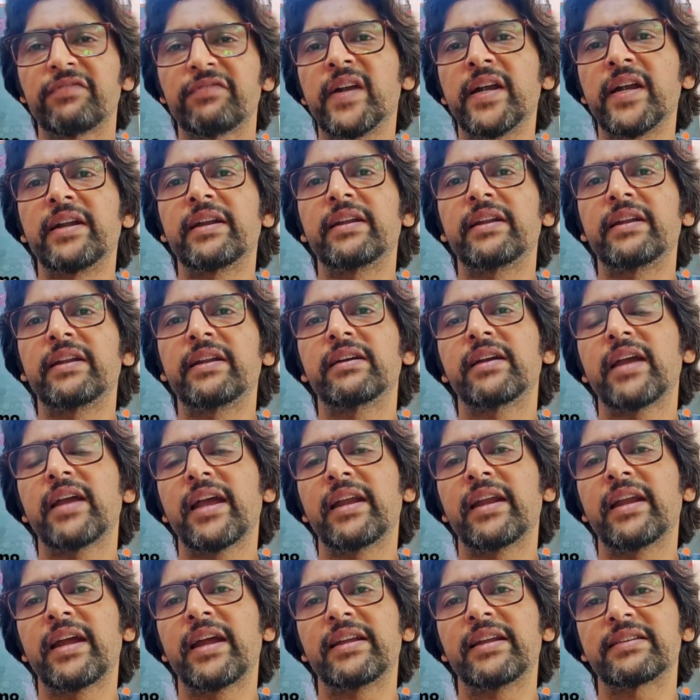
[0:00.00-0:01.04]
fund. And
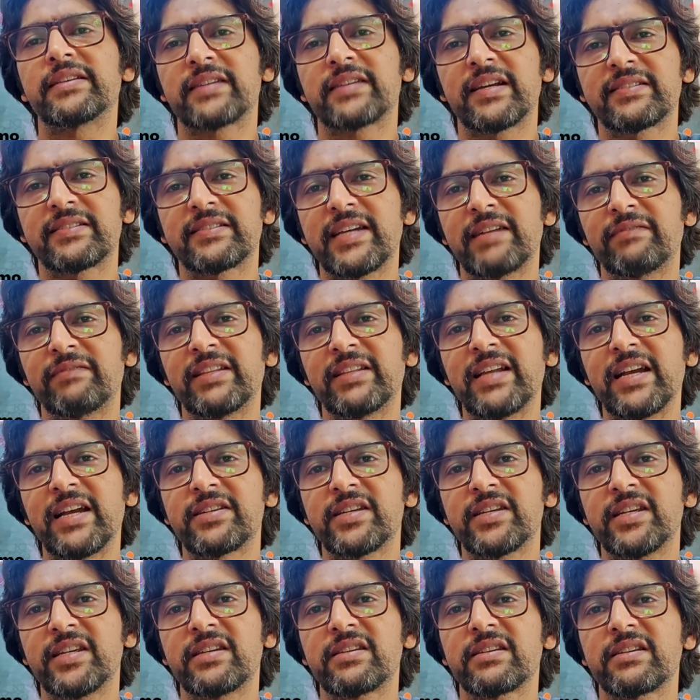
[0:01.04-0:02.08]
I discussed that with
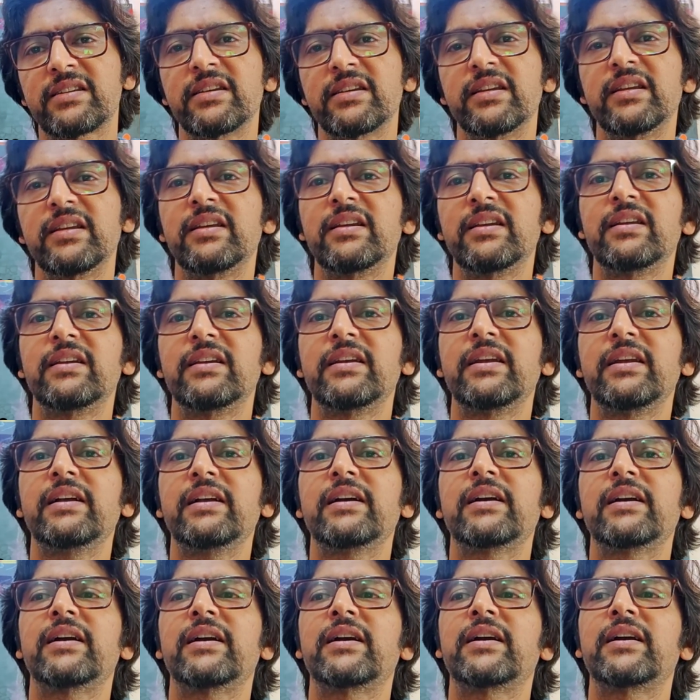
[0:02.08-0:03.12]
Ashish,
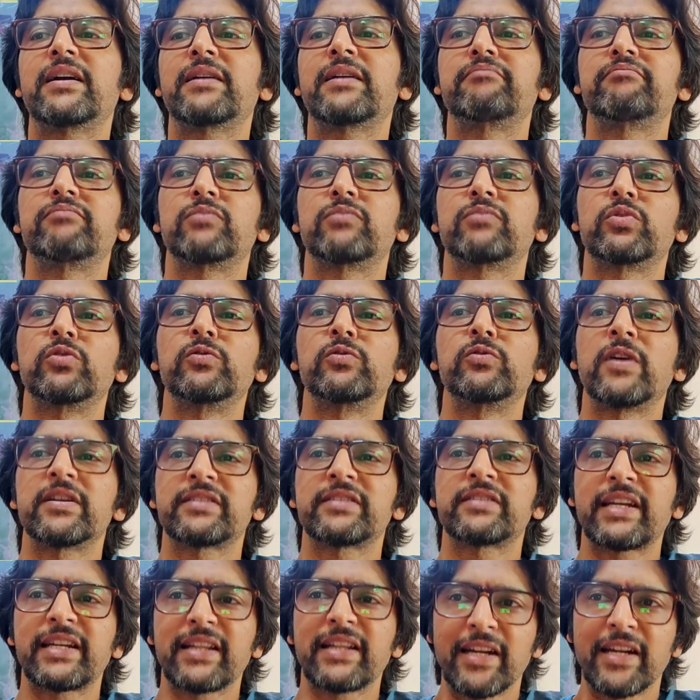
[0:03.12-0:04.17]
who was
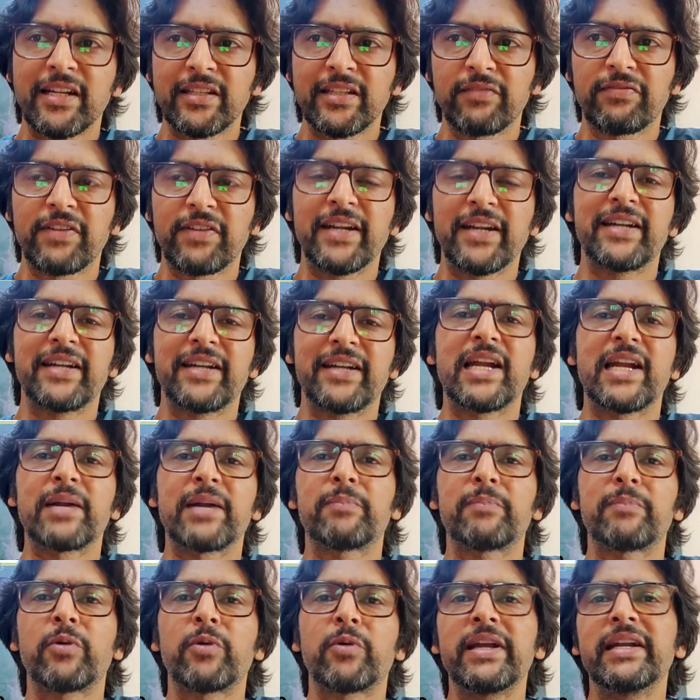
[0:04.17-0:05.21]
at another fund at that
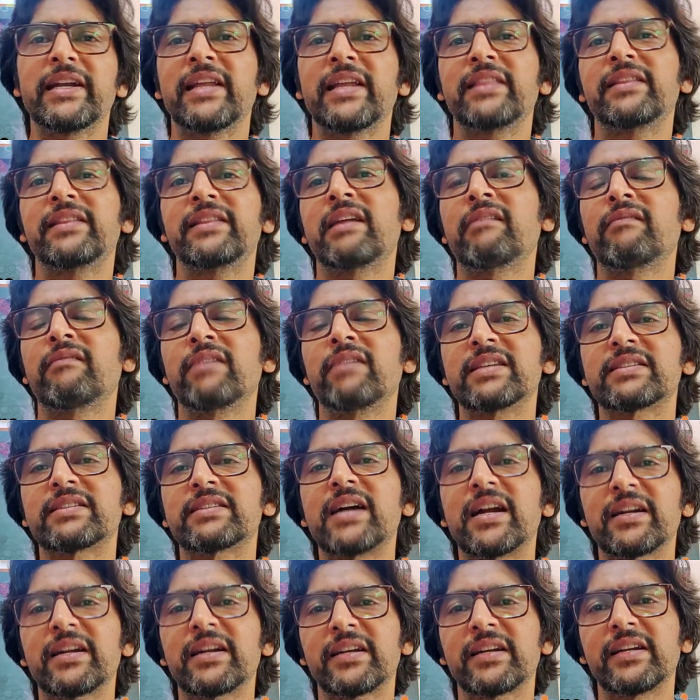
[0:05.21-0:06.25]
point, and then we
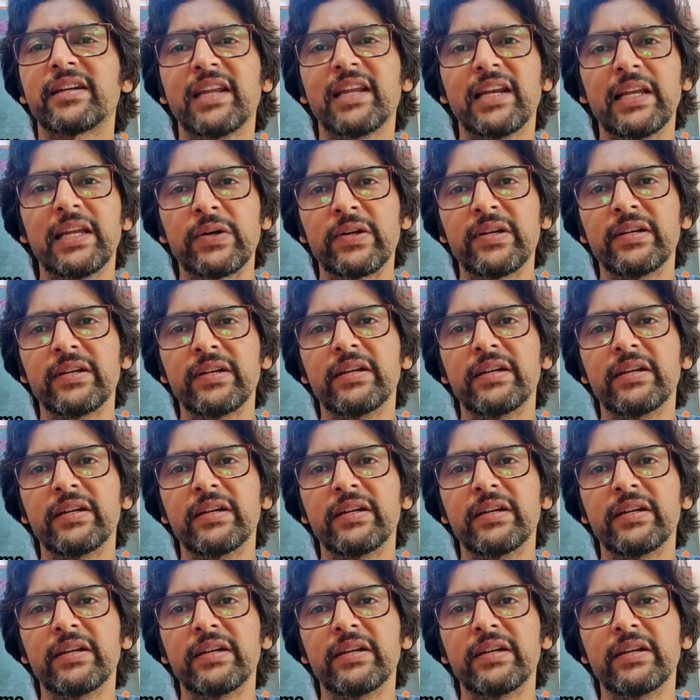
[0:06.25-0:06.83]
started Helion.